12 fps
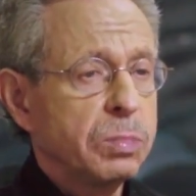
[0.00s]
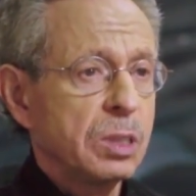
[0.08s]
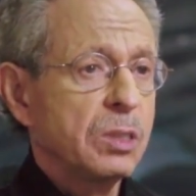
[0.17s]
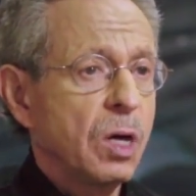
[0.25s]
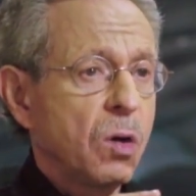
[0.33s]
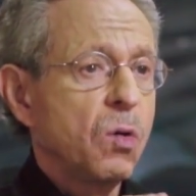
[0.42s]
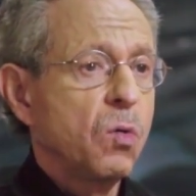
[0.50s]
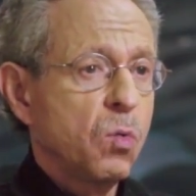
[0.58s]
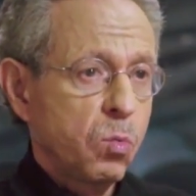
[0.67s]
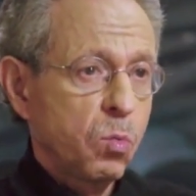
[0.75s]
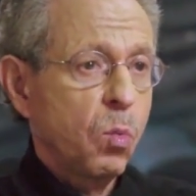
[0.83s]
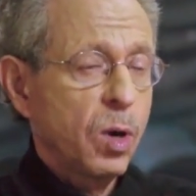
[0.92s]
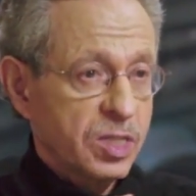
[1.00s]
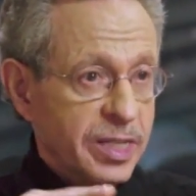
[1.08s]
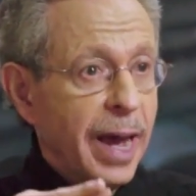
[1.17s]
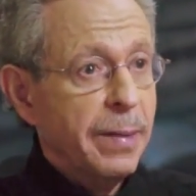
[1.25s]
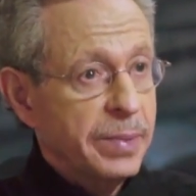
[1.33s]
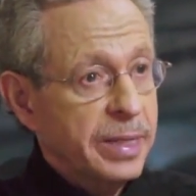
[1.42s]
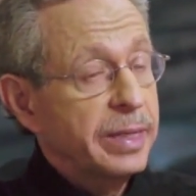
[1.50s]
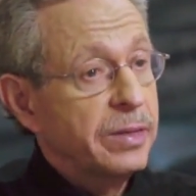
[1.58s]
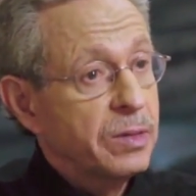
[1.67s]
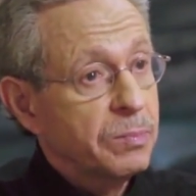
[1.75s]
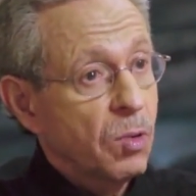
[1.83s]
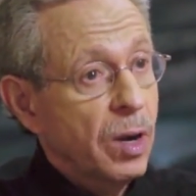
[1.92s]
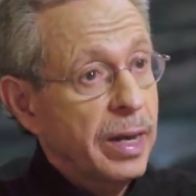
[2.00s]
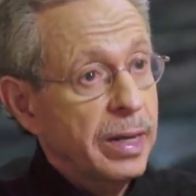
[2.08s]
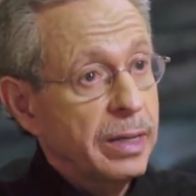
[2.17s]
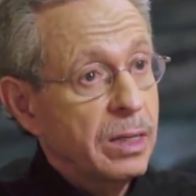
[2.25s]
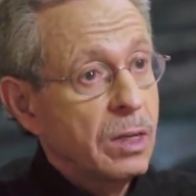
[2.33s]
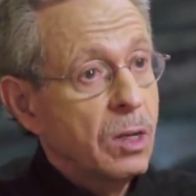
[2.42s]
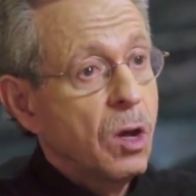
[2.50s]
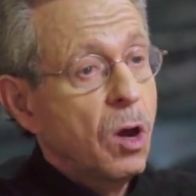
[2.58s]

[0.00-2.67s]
below what's happening in the brain,